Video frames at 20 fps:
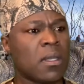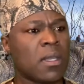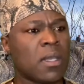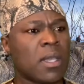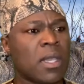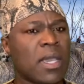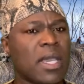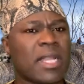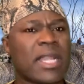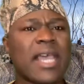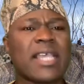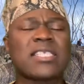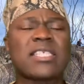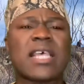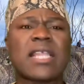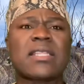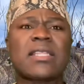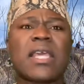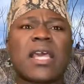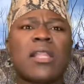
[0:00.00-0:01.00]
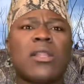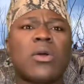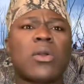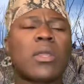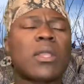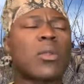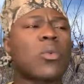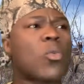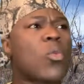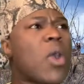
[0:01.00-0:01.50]
And I sat there
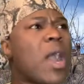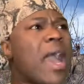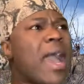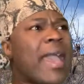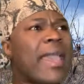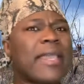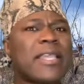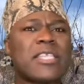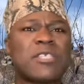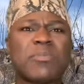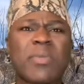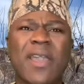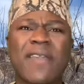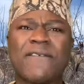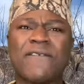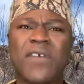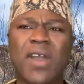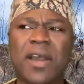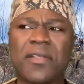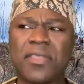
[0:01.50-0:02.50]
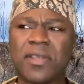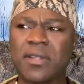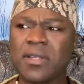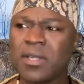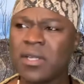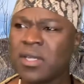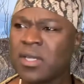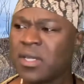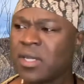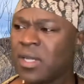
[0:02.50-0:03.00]
looking, why is my father
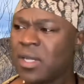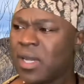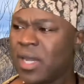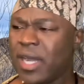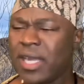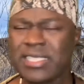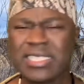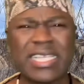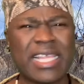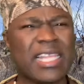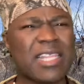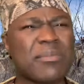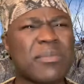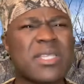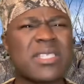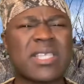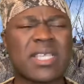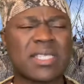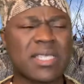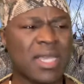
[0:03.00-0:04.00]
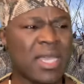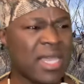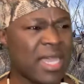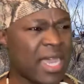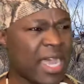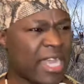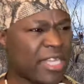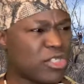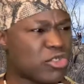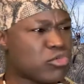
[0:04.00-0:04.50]
telling me such a
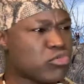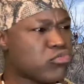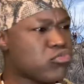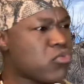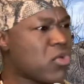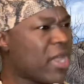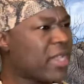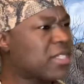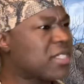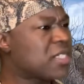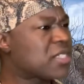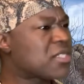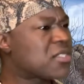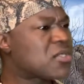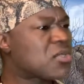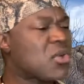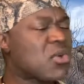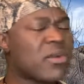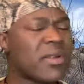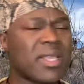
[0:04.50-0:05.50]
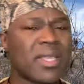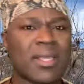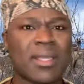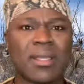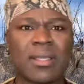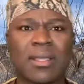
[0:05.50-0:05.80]
tragic story?